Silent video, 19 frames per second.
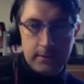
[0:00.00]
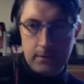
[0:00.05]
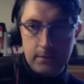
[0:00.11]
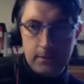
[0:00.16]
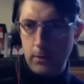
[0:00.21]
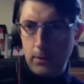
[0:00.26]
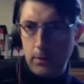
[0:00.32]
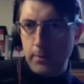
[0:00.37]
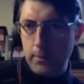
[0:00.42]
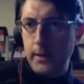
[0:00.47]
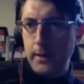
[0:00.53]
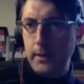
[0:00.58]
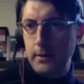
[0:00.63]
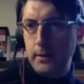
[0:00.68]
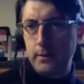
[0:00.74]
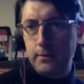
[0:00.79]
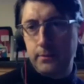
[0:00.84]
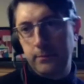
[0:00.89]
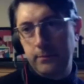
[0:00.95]
just have to be
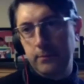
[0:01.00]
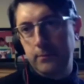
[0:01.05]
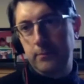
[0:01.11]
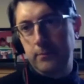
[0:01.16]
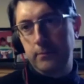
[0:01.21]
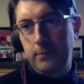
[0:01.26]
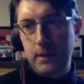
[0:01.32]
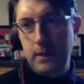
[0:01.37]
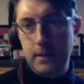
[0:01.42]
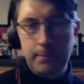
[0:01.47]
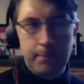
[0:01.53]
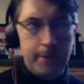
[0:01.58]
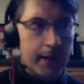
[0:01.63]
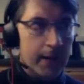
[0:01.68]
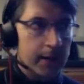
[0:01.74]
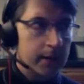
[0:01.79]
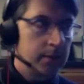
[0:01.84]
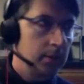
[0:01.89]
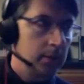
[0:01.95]
reminded of the
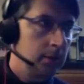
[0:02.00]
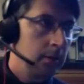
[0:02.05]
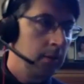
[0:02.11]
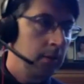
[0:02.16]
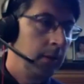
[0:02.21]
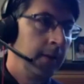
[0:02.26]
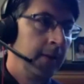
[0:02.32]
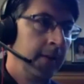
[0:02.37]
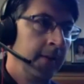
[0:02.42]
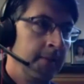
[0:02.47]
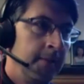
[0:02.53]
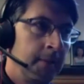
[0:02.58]
impact or